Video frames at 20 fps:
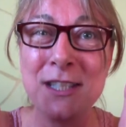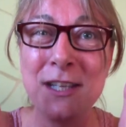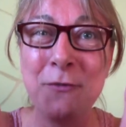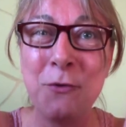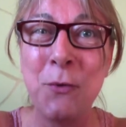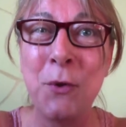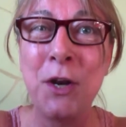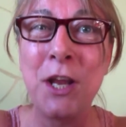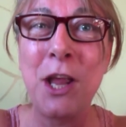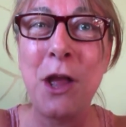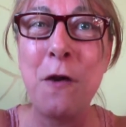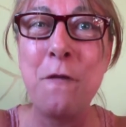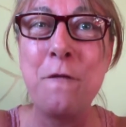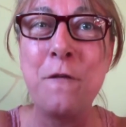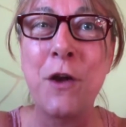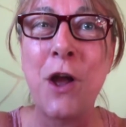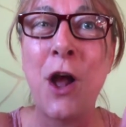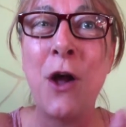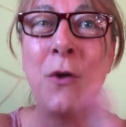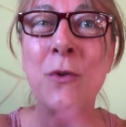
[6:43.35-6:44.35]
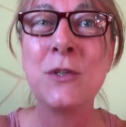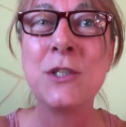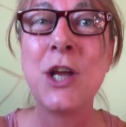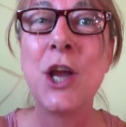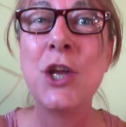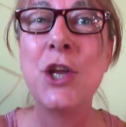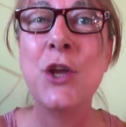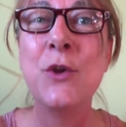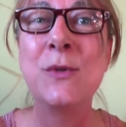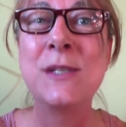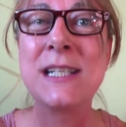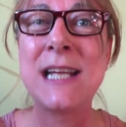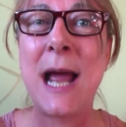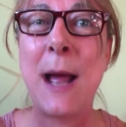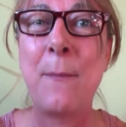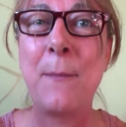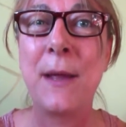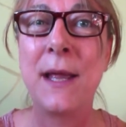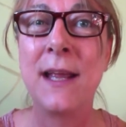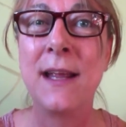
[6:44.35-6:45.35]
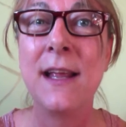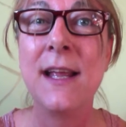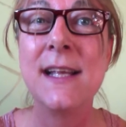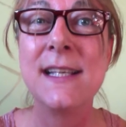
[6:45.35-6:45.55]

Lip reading: So if you want to go for gold, use tapping.